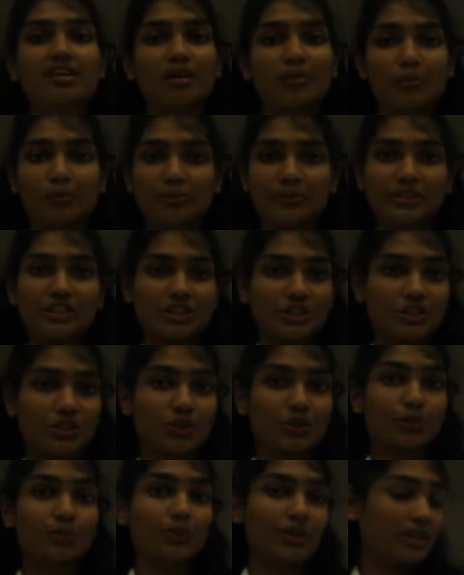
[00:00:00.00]

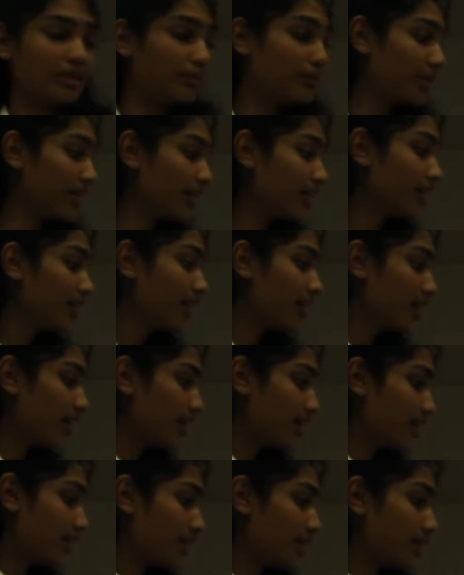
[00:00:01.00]
competition will be
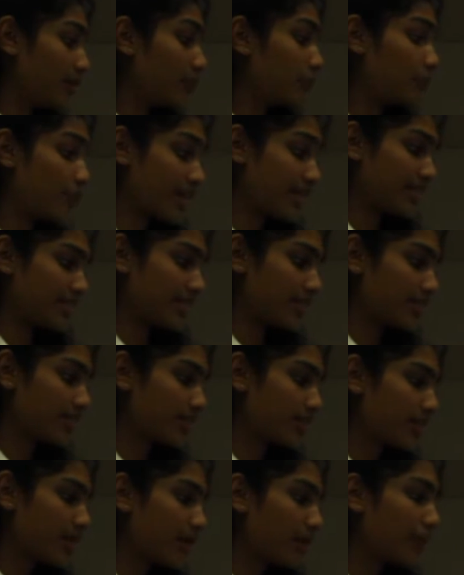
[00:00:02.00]
present.
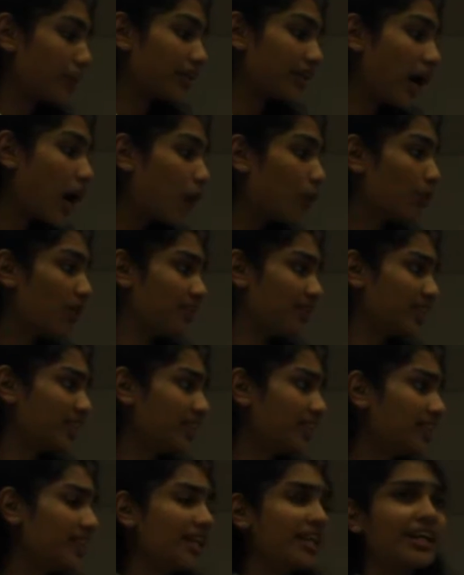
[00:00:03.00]
But
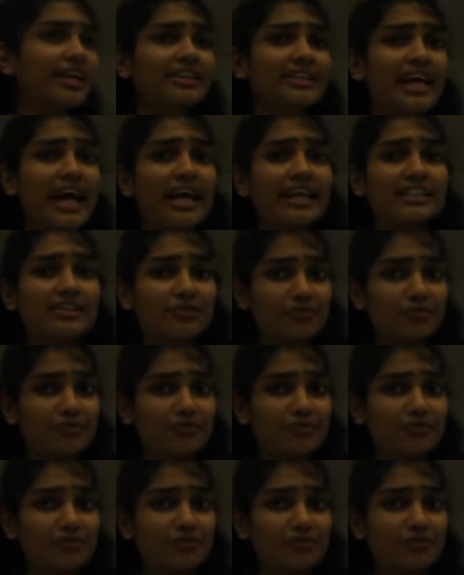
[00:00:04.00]
however, there is a